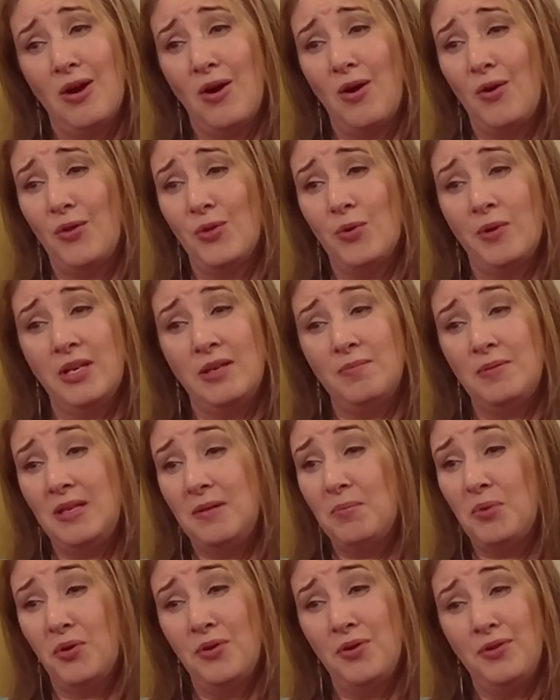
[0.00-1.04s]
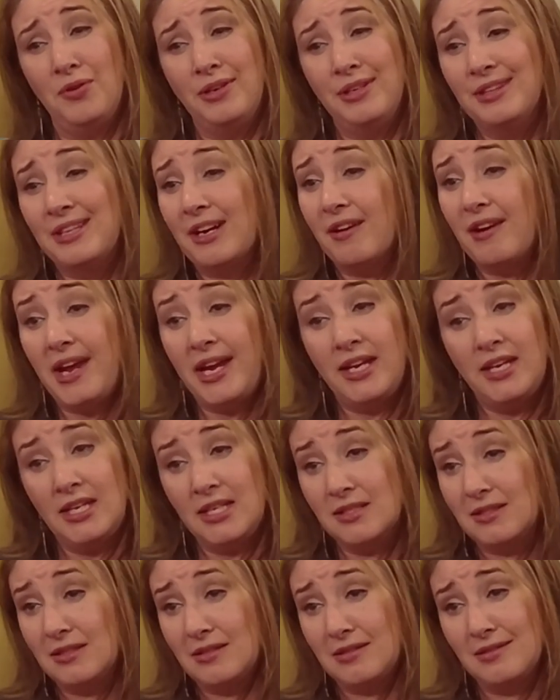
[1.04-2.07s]
all the way to people in their
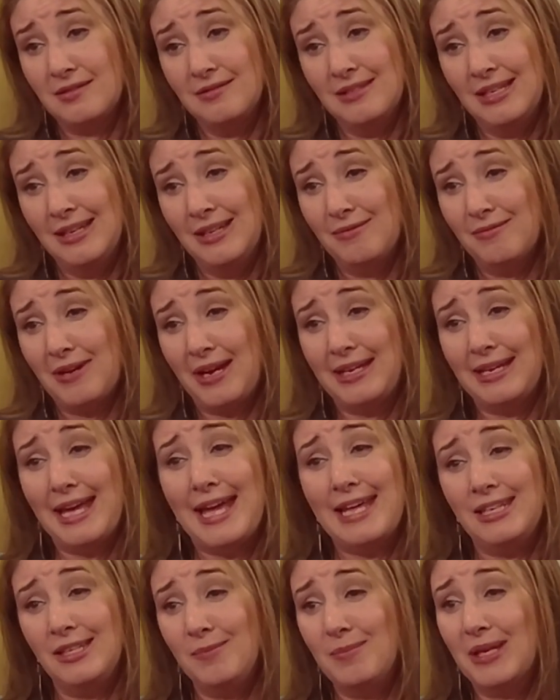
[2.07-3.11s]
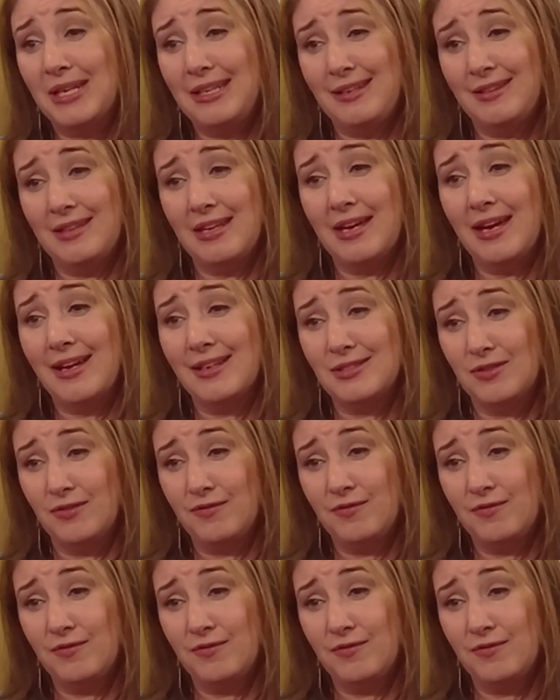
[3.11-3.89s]
80s, right? Anybody that has a